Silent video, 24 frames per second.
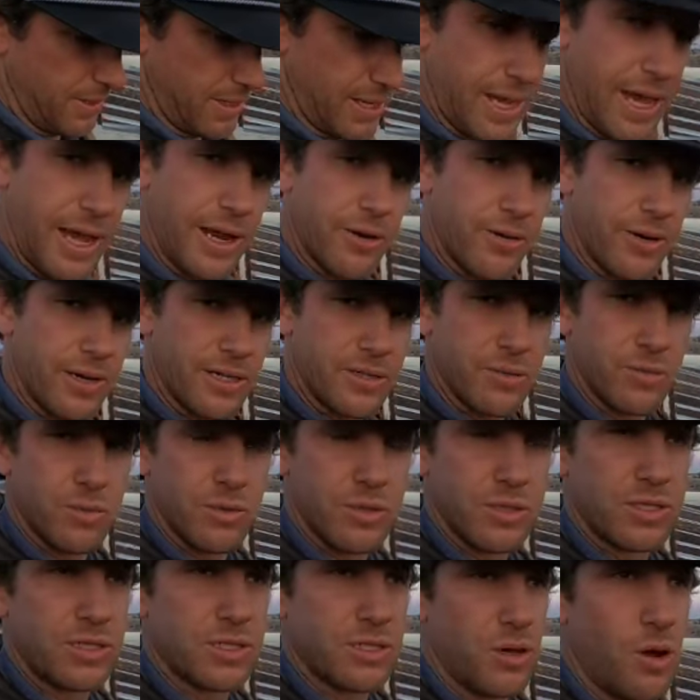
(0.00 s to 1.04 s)
catering
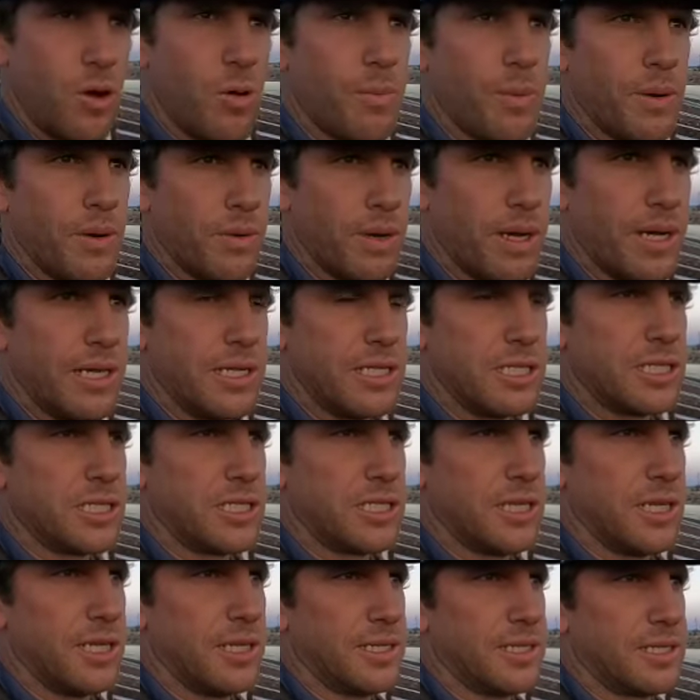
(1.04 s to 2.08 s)
towards open
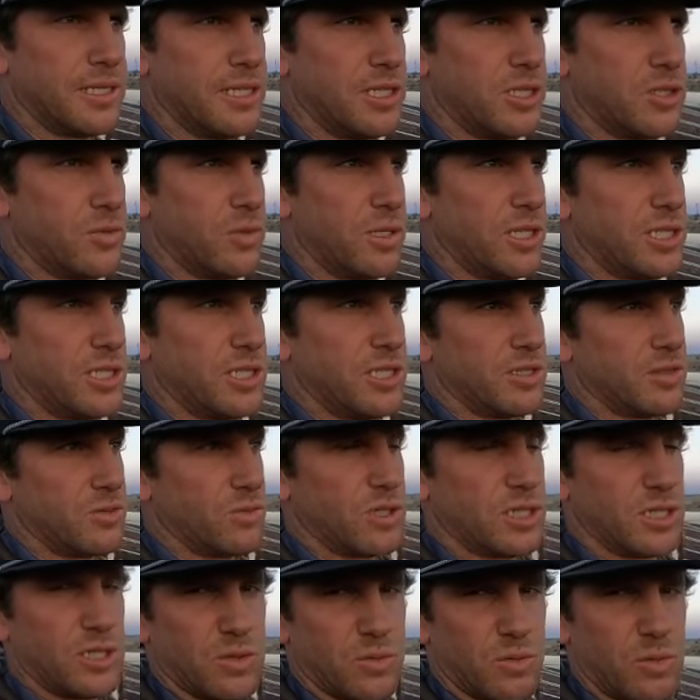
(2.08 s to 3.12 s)
range situations,
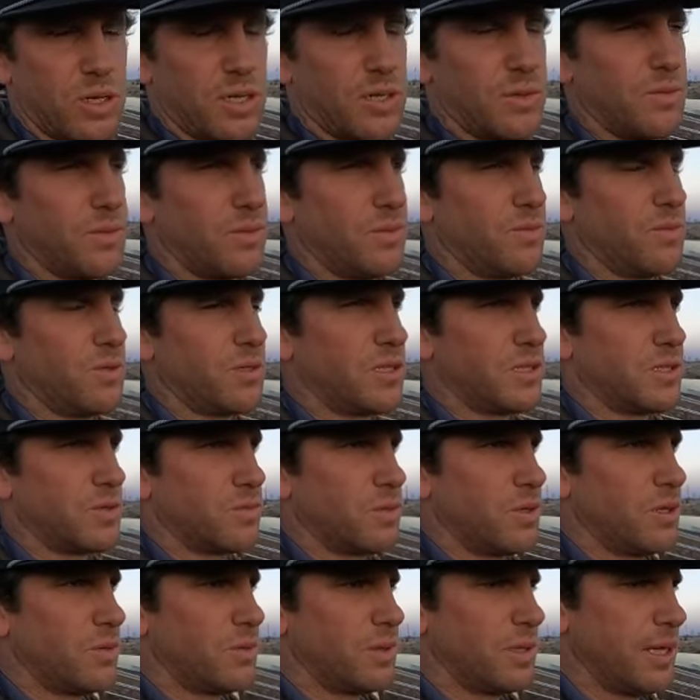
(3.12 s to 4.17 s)
which is what
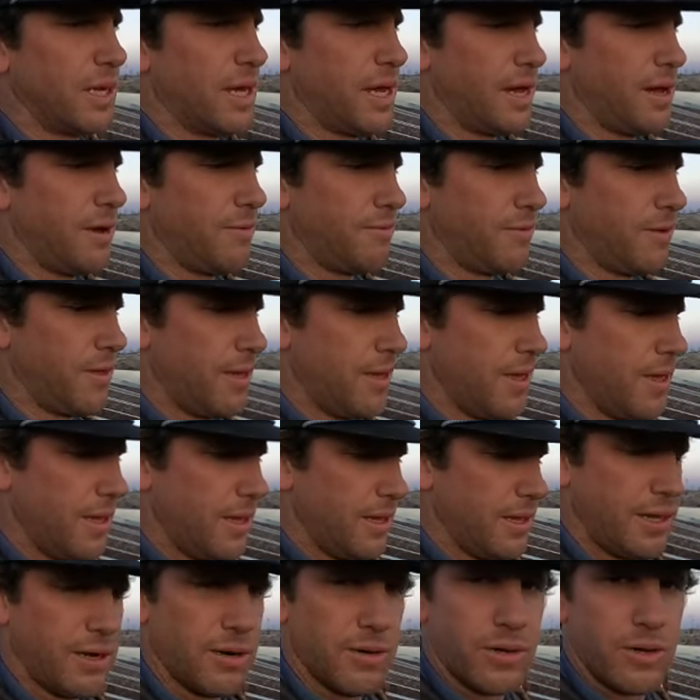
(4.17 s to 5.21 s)
we have
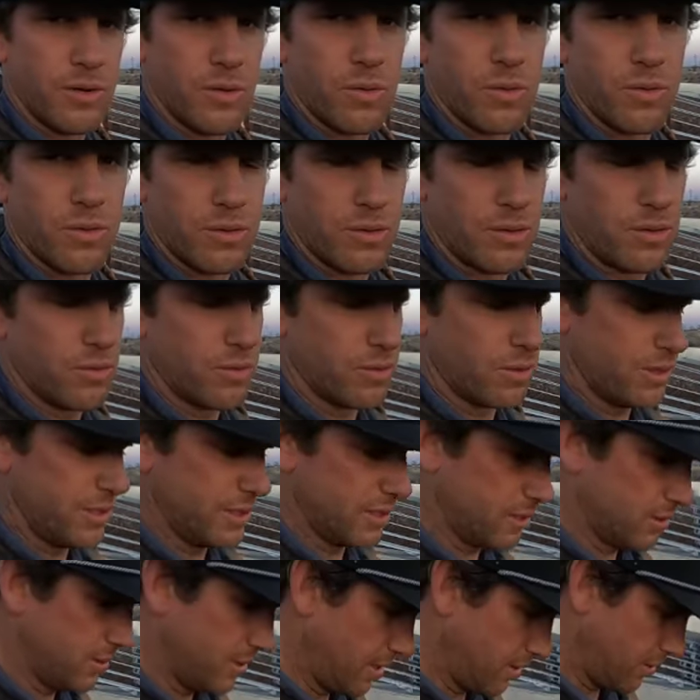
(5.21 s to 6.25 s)
here in
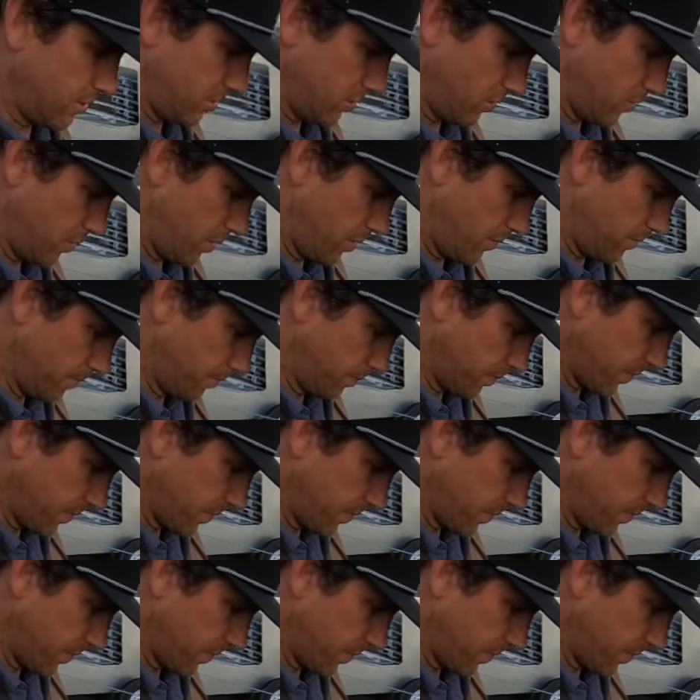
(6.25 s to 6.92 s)
northeastern Arizona.